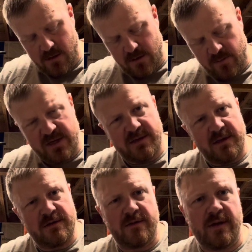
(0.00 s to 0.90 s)
And you might say to
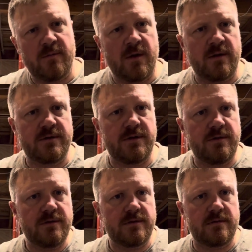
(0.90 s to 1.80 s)
yourself, Adam, why don't you
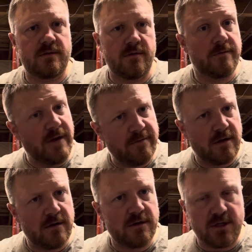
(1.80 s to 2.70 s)
use your
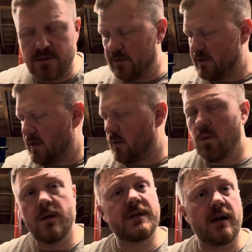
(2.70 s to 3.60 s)
favorite adjustable stock?
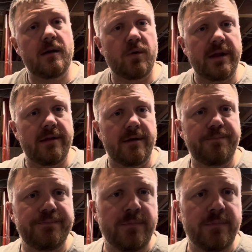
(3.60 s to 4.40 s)
Well, I'm tired of breaking them.